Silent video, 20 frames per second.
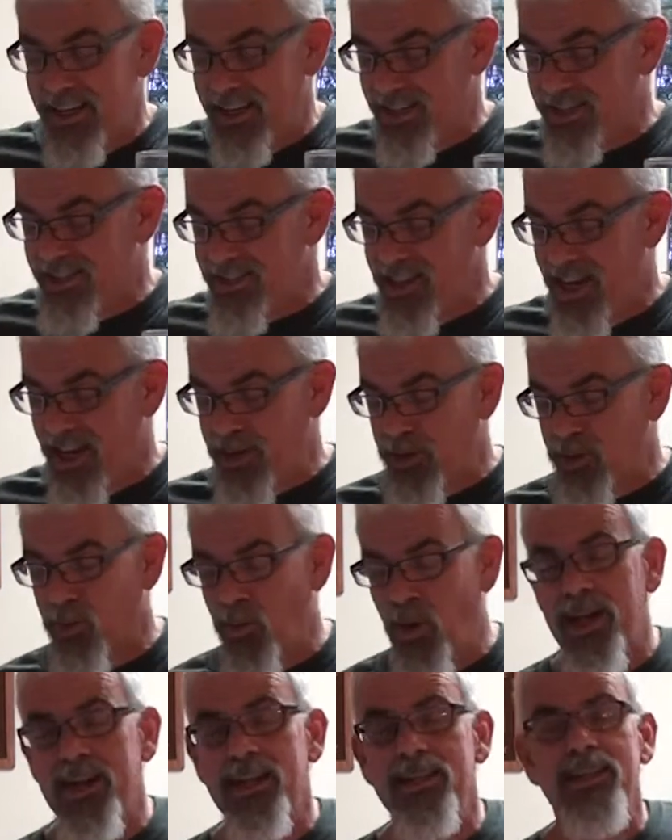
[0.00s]
is that you
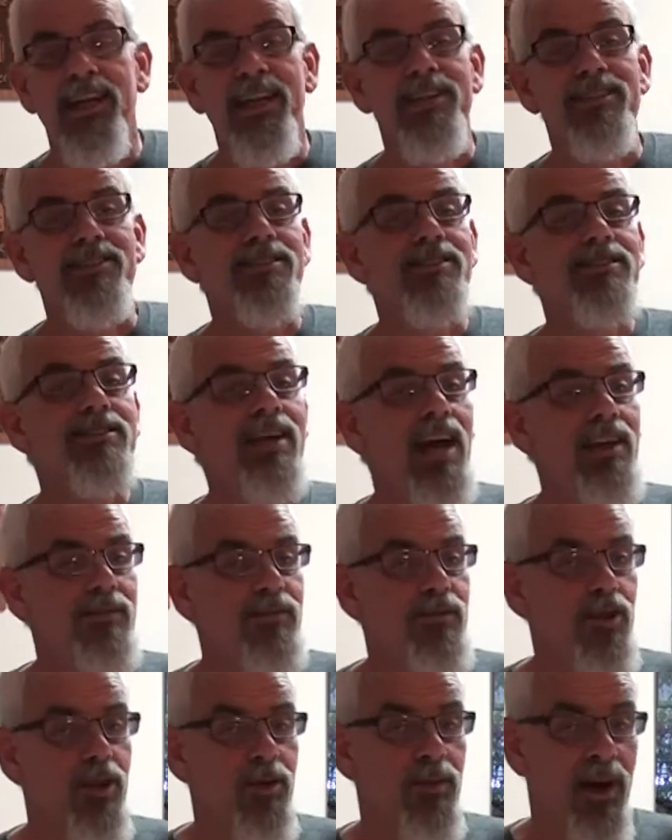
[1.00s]
want to let it set
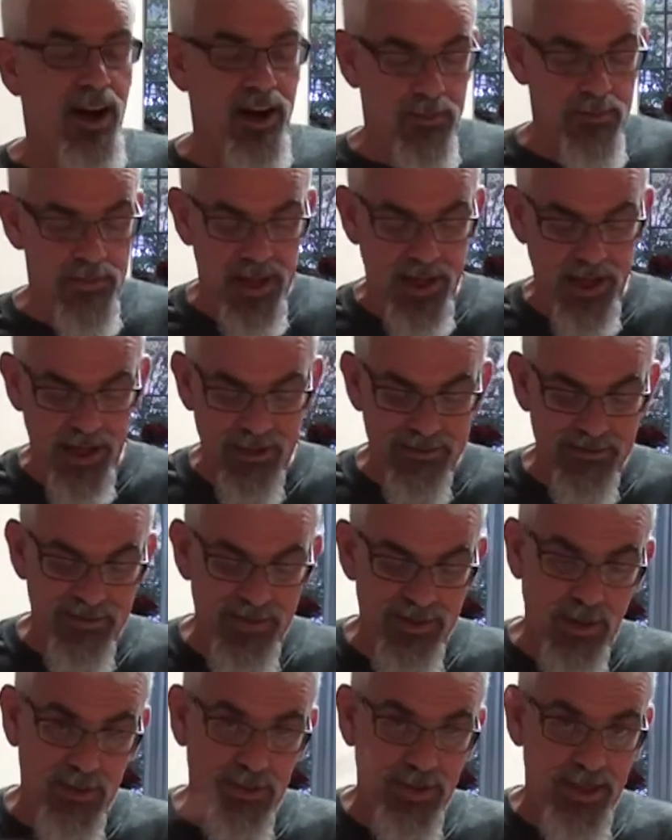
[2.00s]
for about a minute.
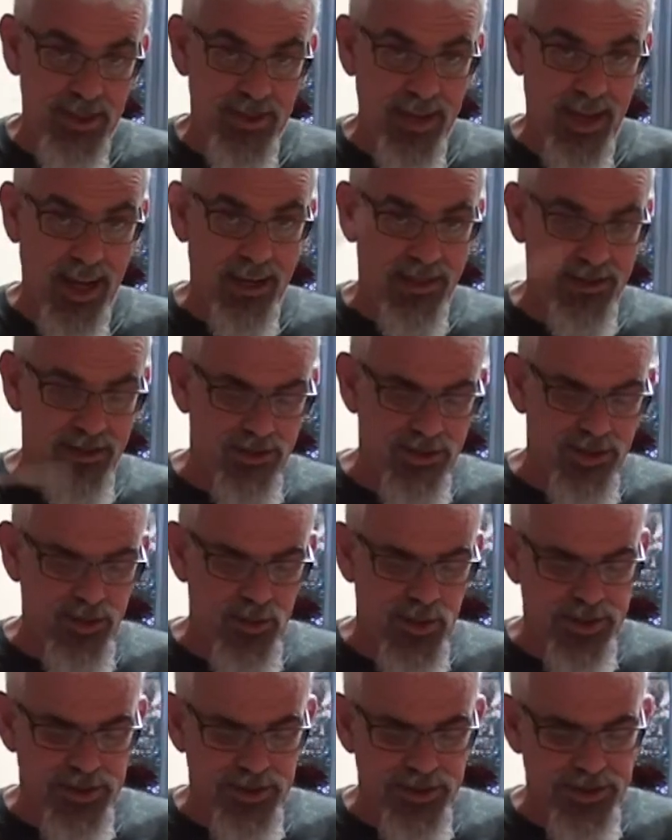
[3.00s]
So I'm going to take a little
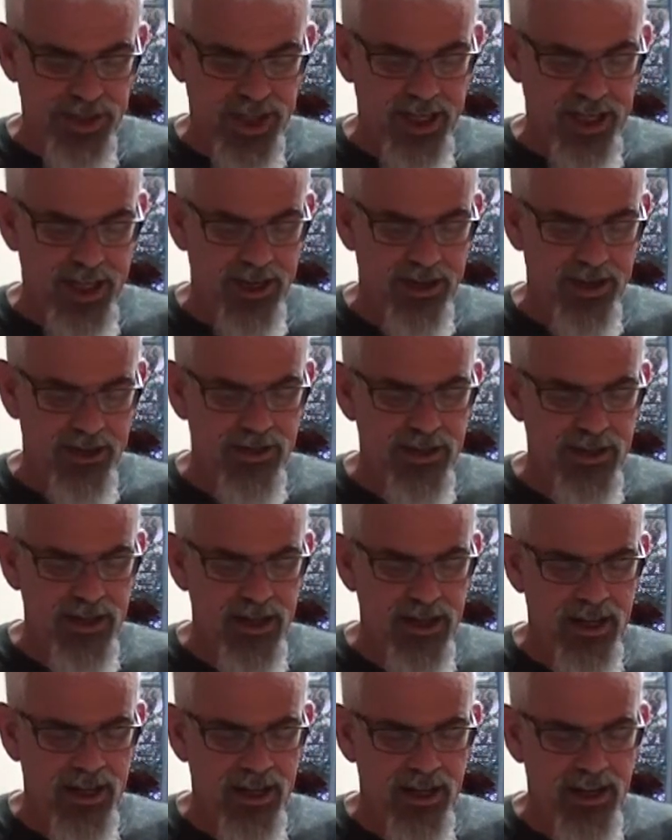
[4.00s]
swizzle stick here.
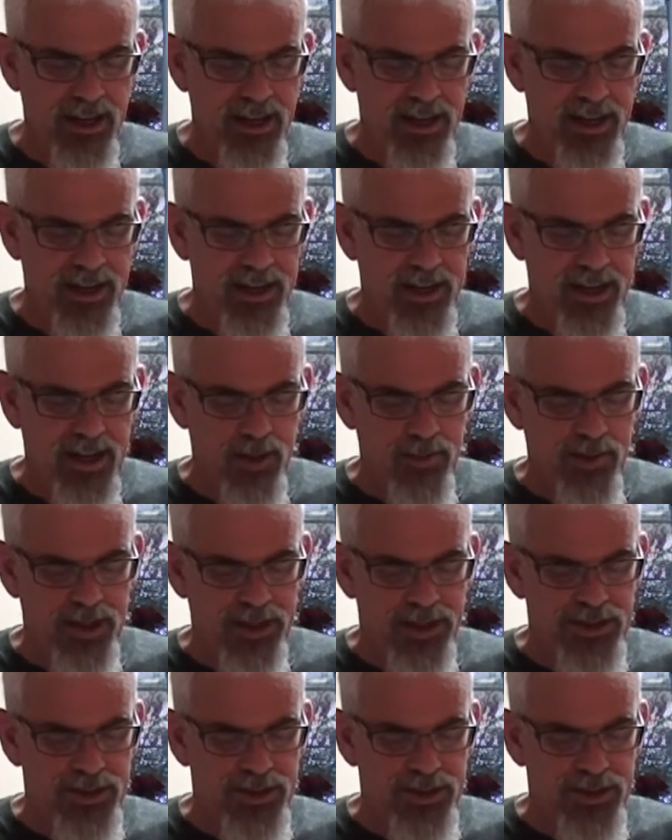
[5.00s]
I'm going to